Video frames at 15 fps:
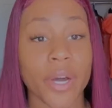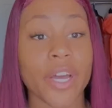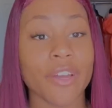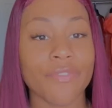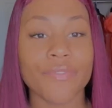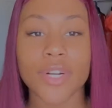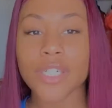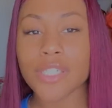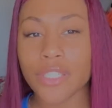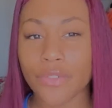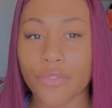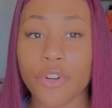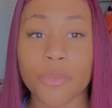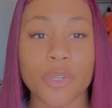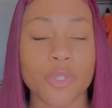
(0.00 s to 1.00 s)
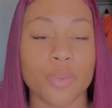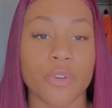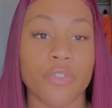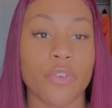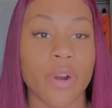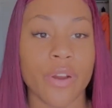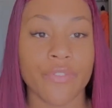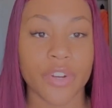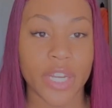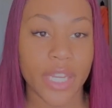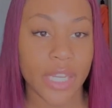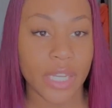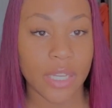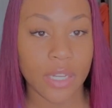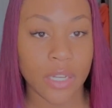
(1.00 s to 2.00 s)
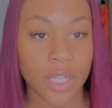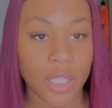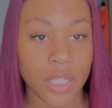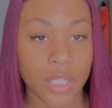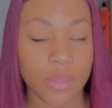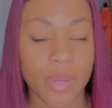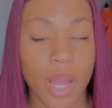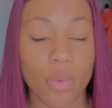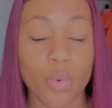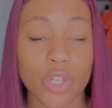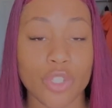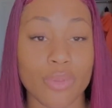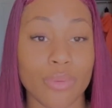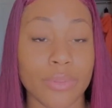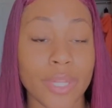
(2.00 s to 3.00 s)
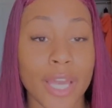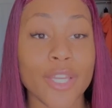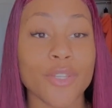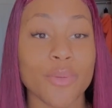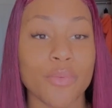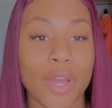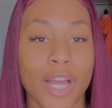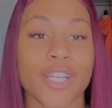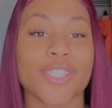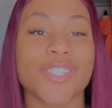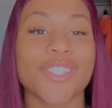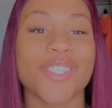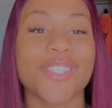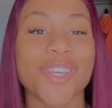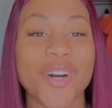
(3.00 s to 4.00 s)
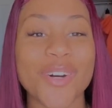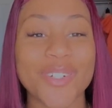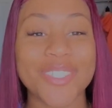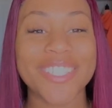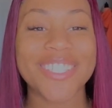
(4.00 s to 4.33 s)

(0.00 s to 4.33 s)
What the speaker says: First and foremost, before I forget, I want to thank you guys so